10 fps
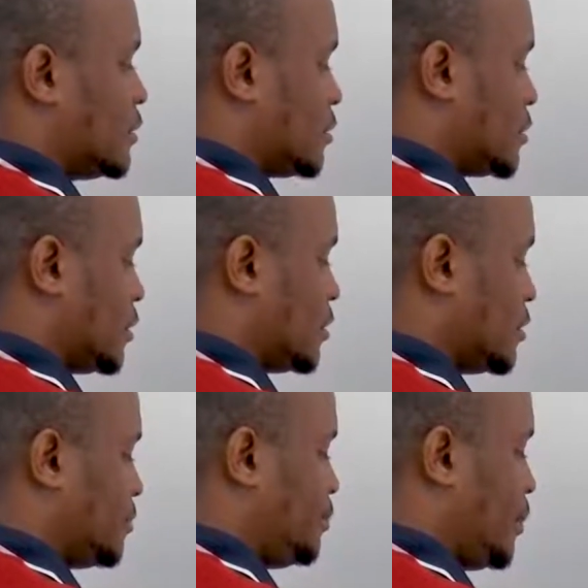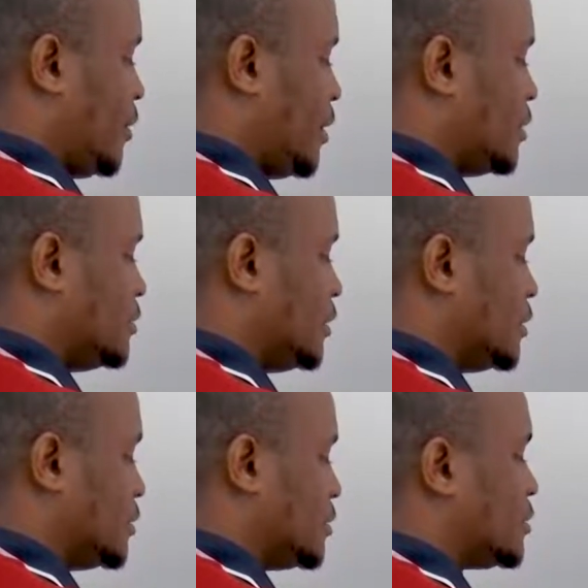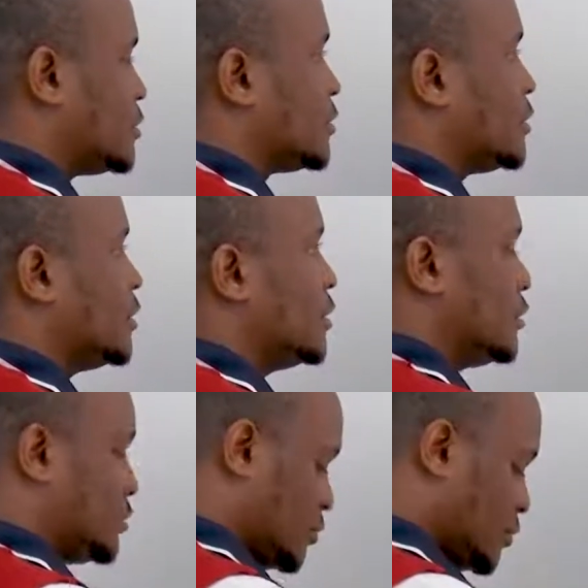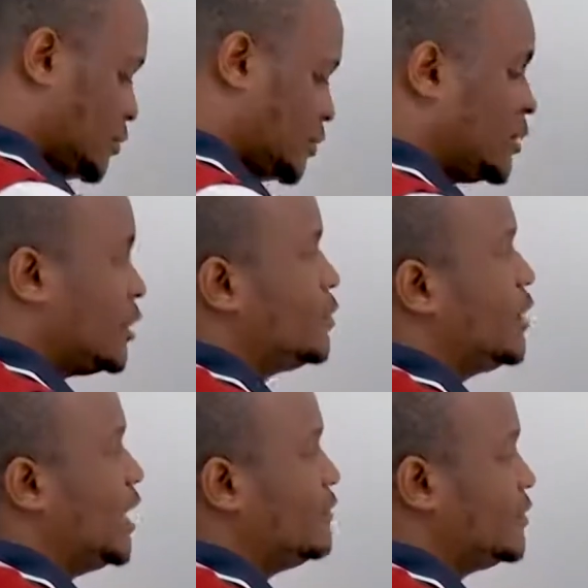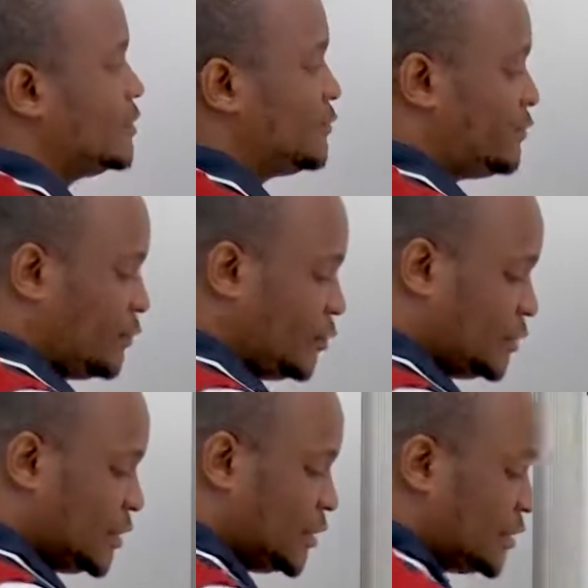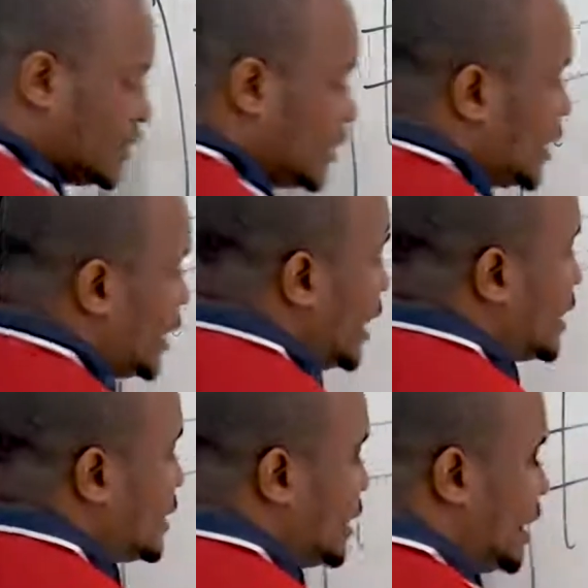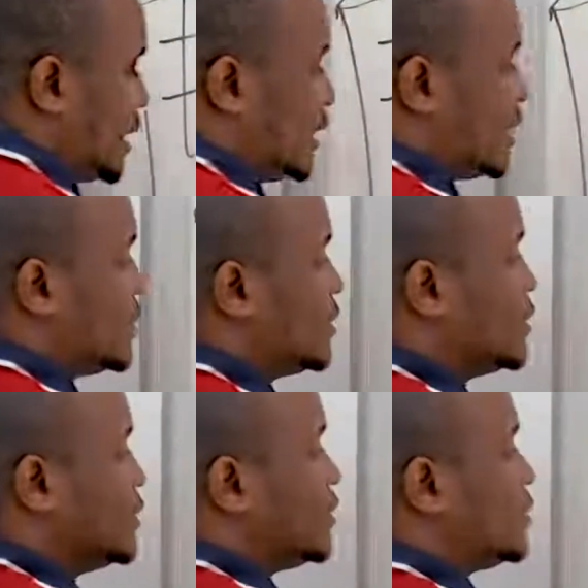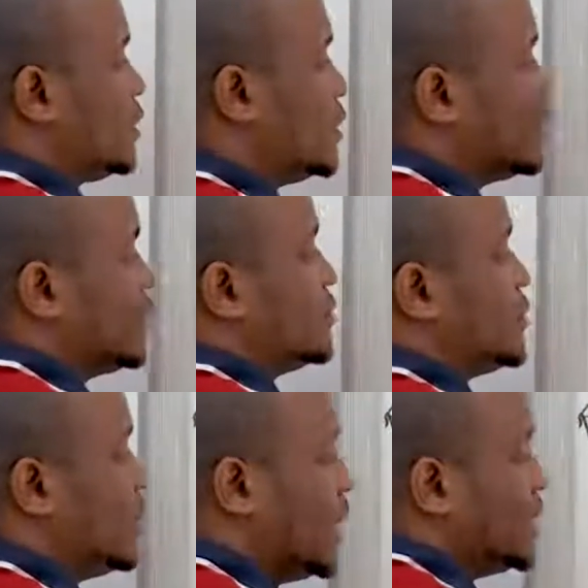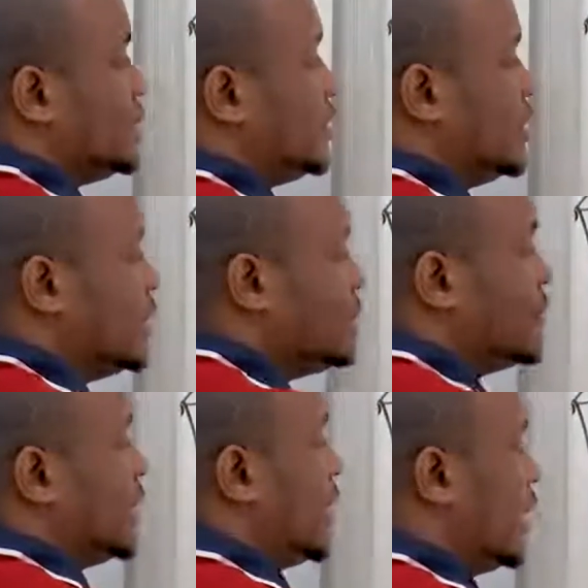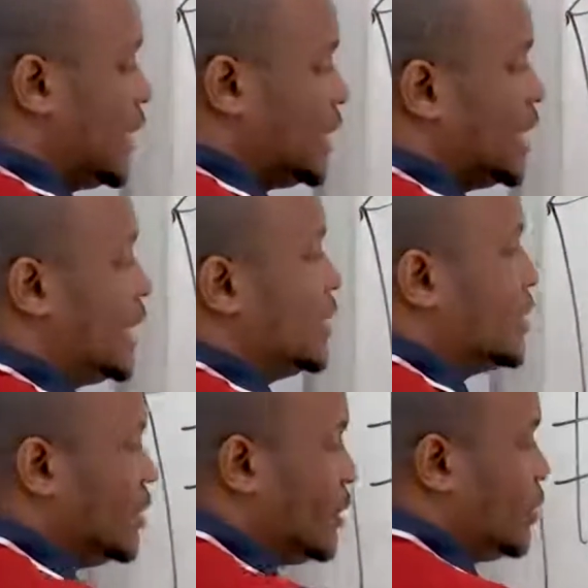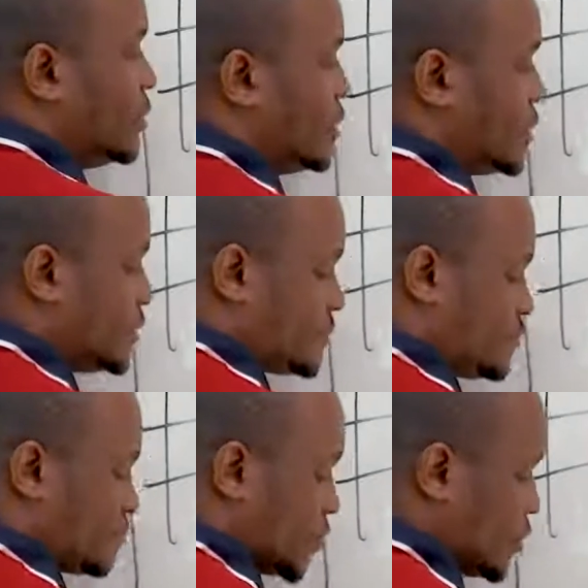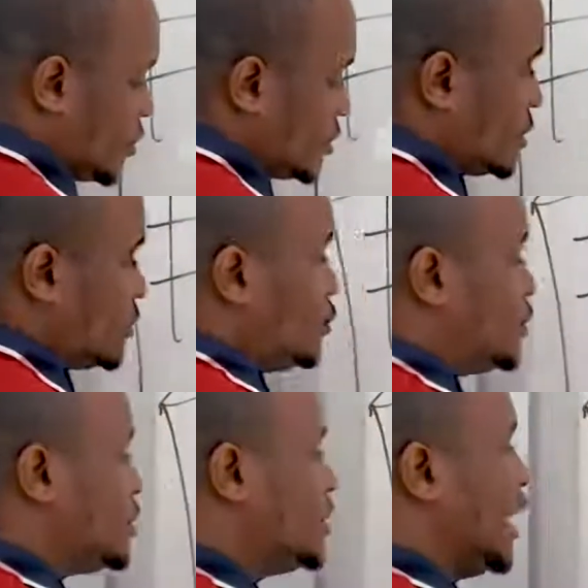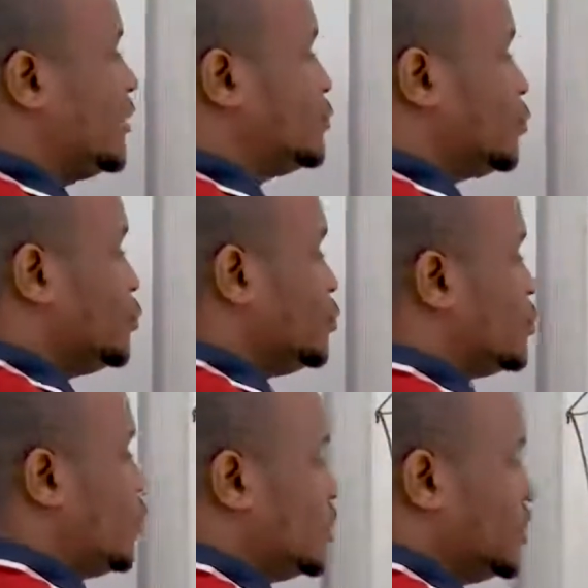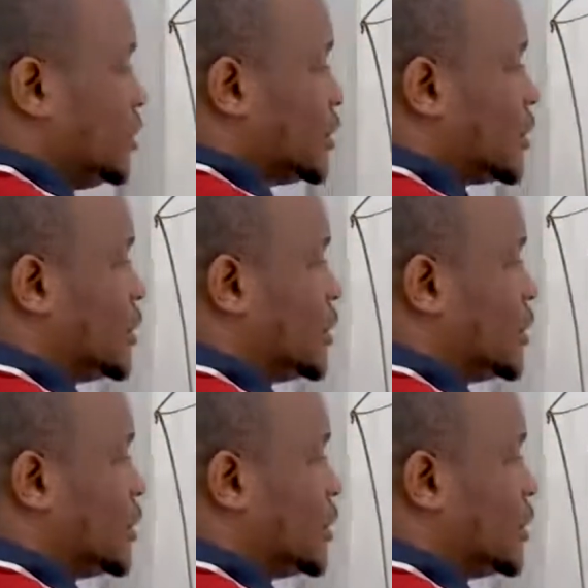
Okay? Power rails. So you have it flowing like a ladder. Okay? So hence the name ladder logic. Because we still have to use logic